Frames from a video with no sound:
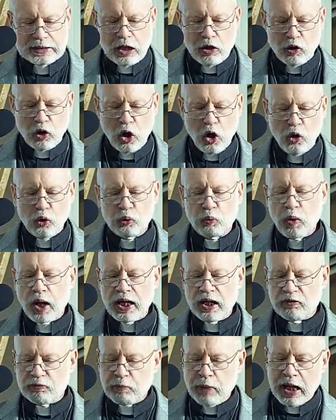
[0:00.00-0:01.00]
our own way
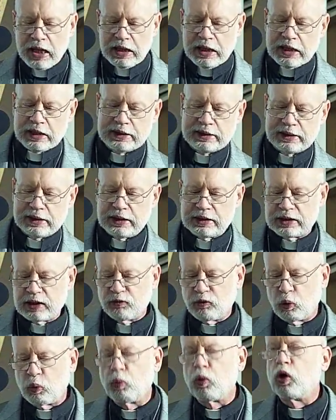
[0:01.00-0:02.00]
of making sense of
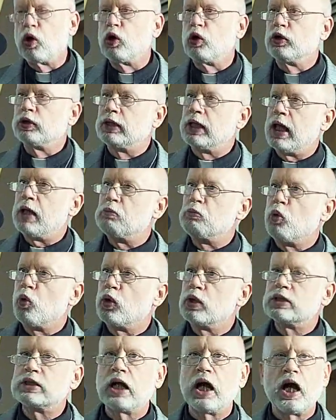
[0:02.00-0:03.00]
a world that
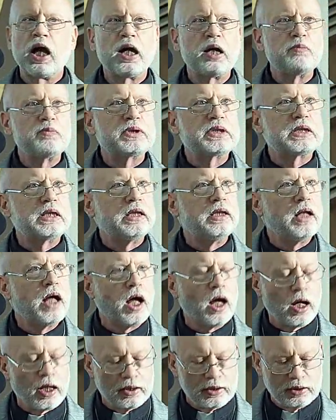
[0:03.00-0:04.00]
more times than
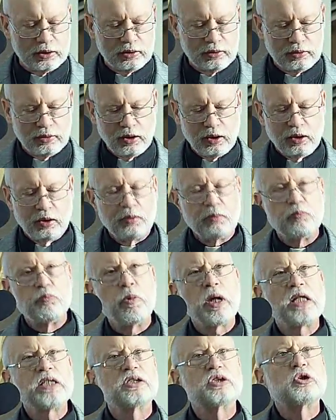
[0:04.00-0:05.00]
not
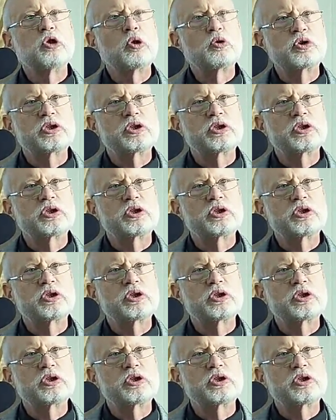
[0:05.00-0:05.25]
makes no